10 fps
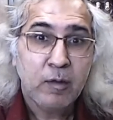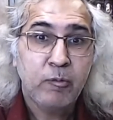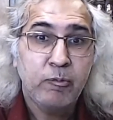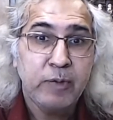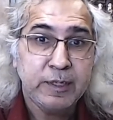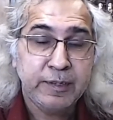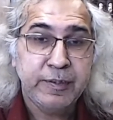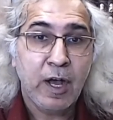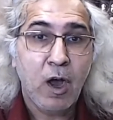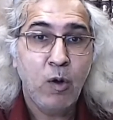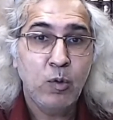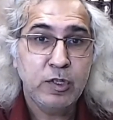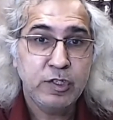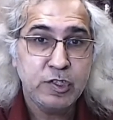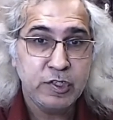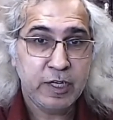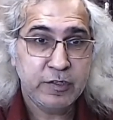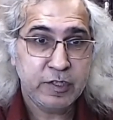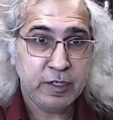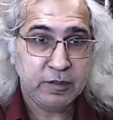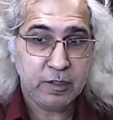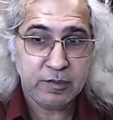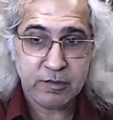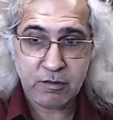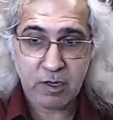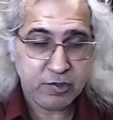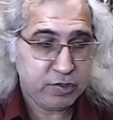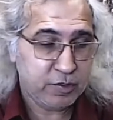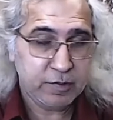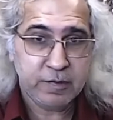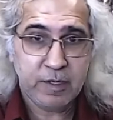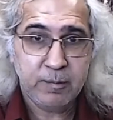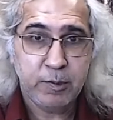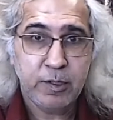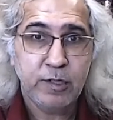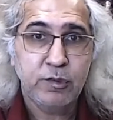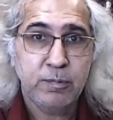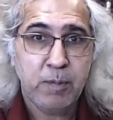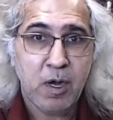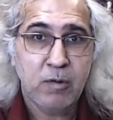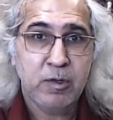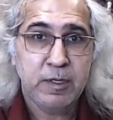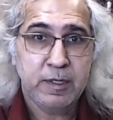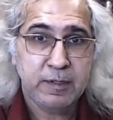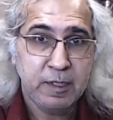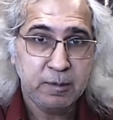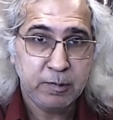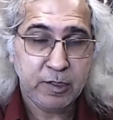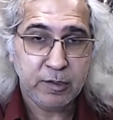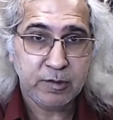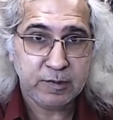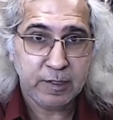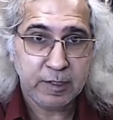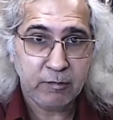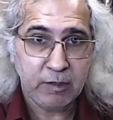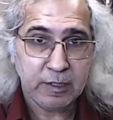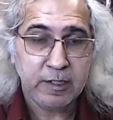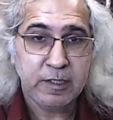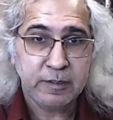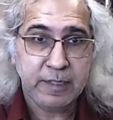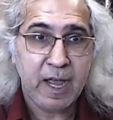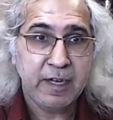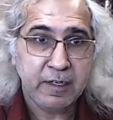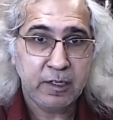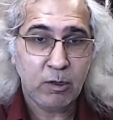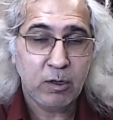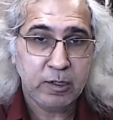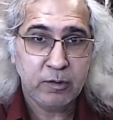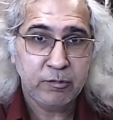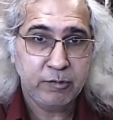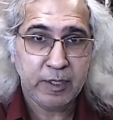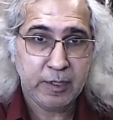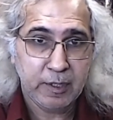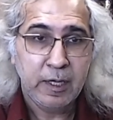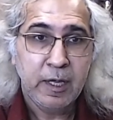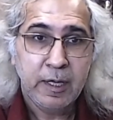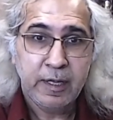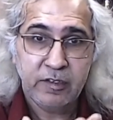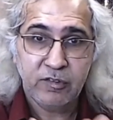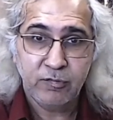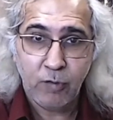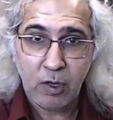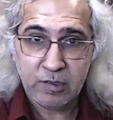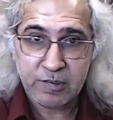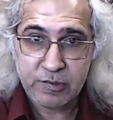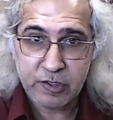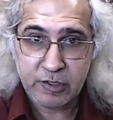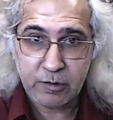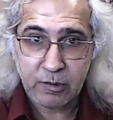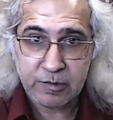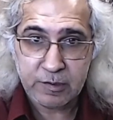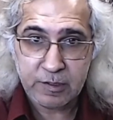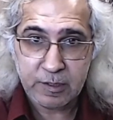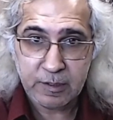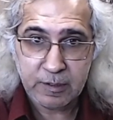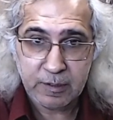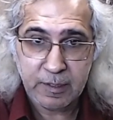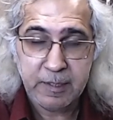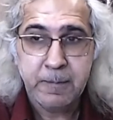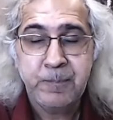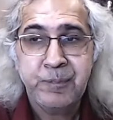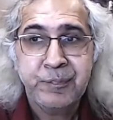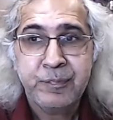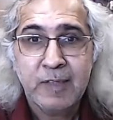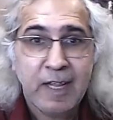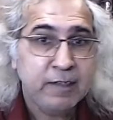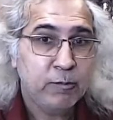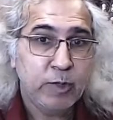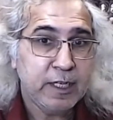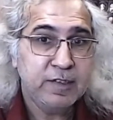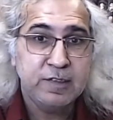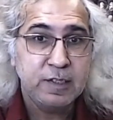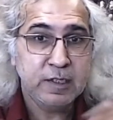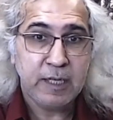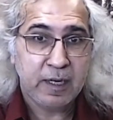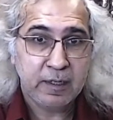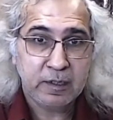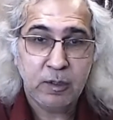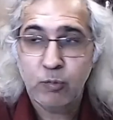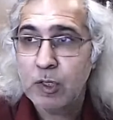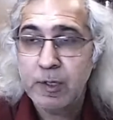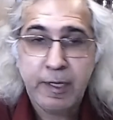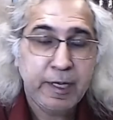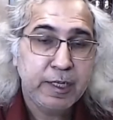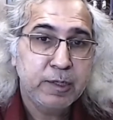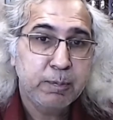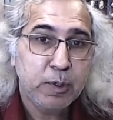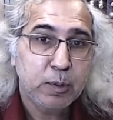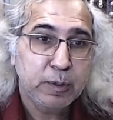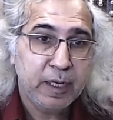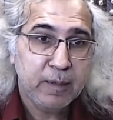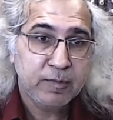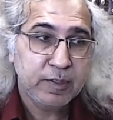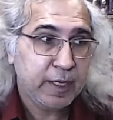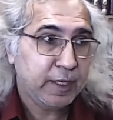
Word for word: without changing the structures that produce poverty, that produce inequality. That, according to Freire, is false generosity, right? And we can see that in the world aid programs, aid